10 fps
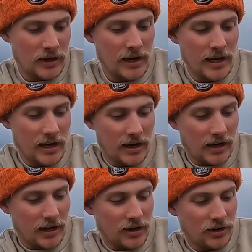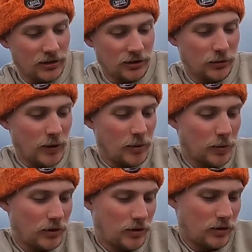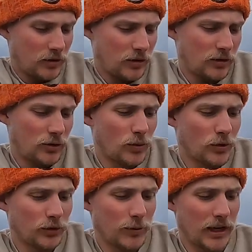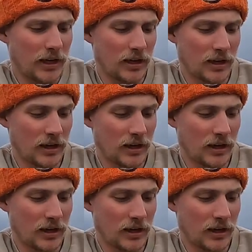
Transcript: And then I kind of just sweep towards me,